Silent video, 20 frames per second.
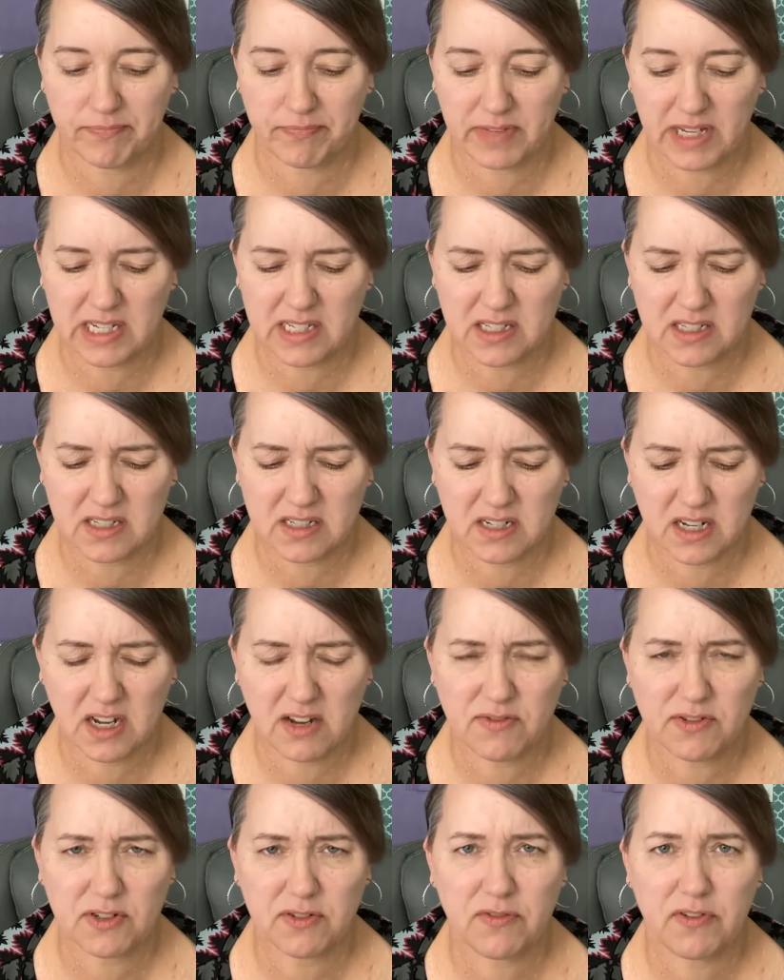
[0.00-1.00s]
it's
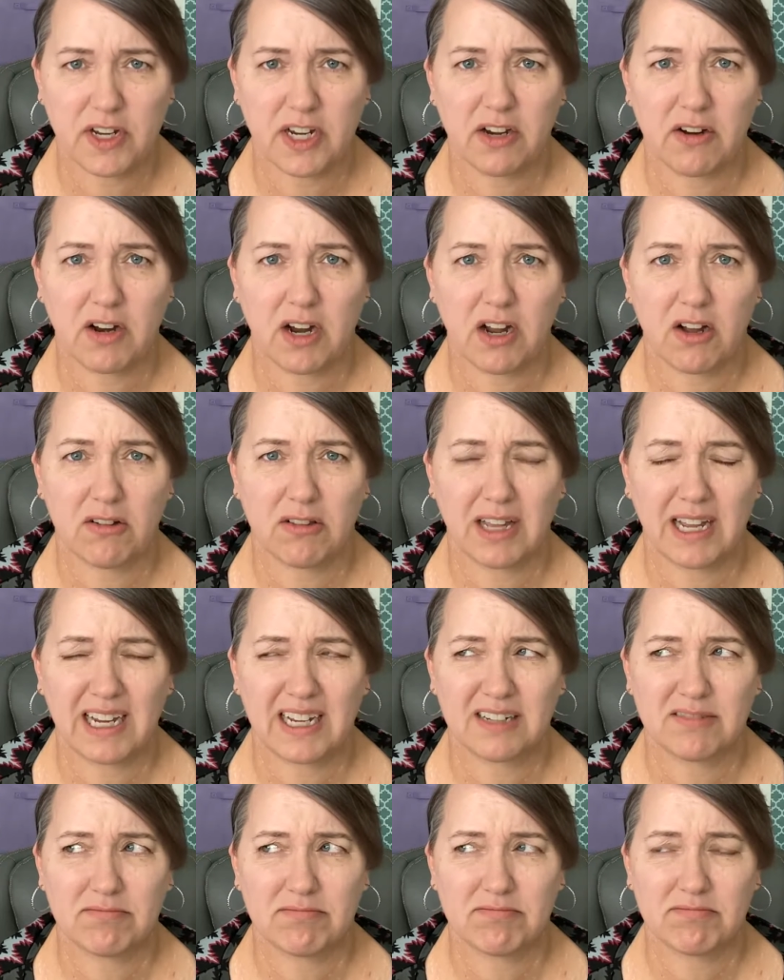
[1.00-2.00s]
tough to figure out, like,